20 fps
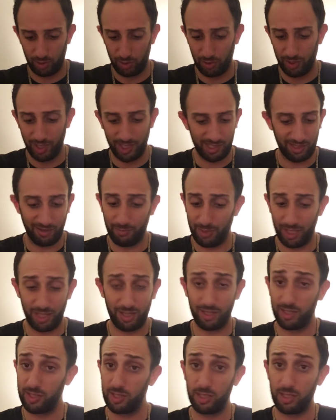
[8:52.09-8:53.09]
You guys have been
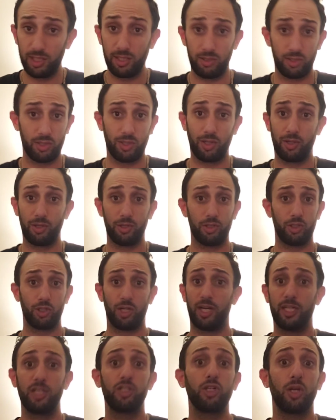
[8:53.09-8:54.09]
here to see You saw the
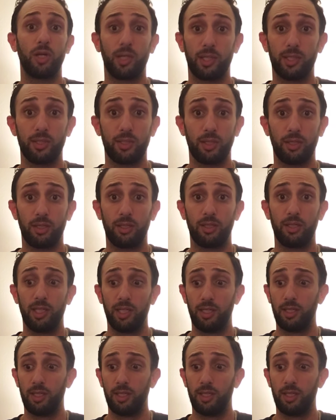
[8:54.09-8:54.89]
shiny Charizard.